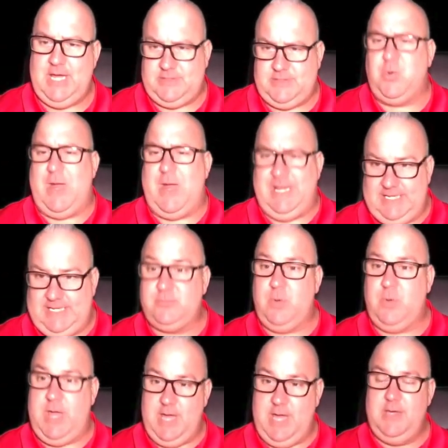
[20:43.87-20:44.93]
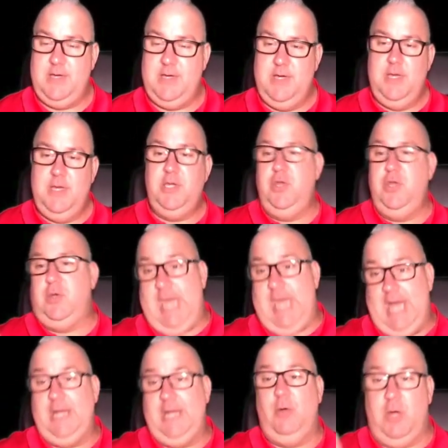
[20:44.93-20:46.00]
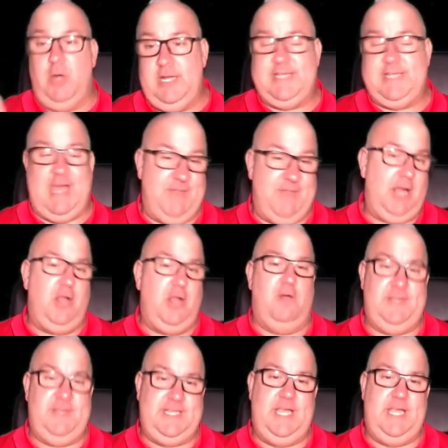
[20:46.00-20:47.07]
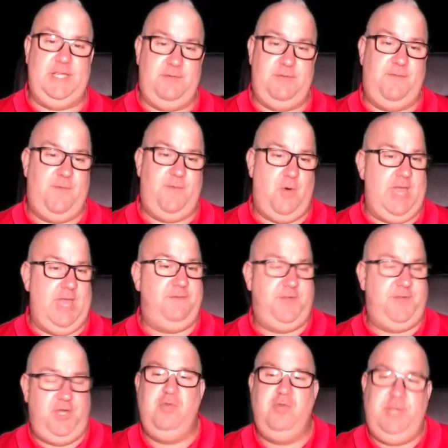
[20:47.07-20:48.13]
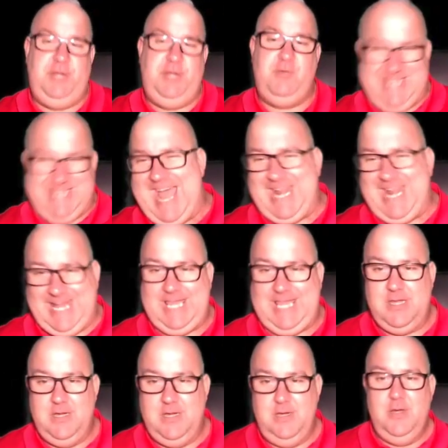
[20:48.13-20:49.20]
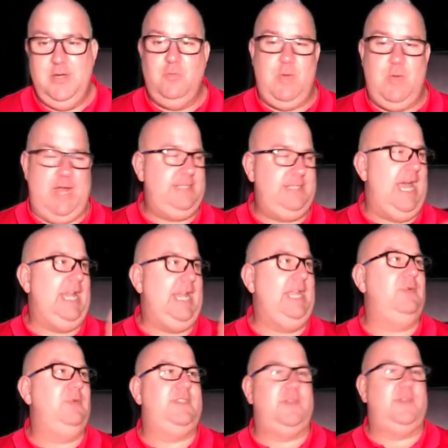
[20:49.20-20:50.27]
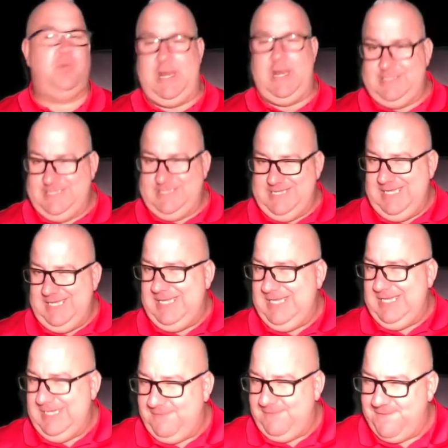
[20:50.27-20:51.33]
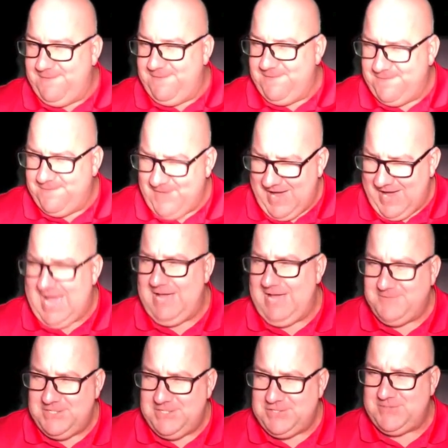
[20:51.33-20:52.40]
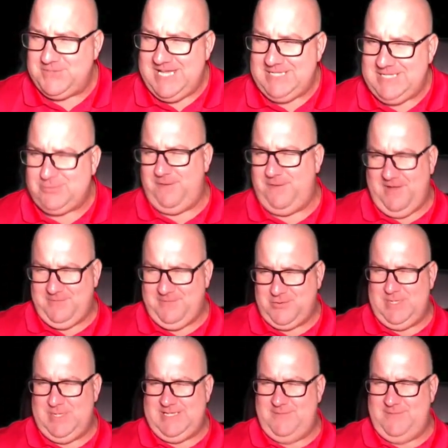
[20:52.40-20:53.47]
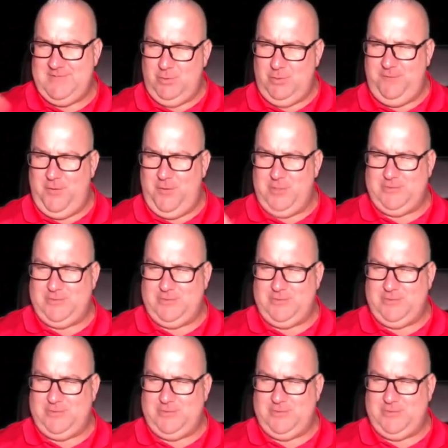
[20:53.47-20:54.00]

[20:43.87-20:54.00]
20s where you kind of wanted to have that conversation for if you knew Dani when Dani was 25, did you say 25 to 27, 24 to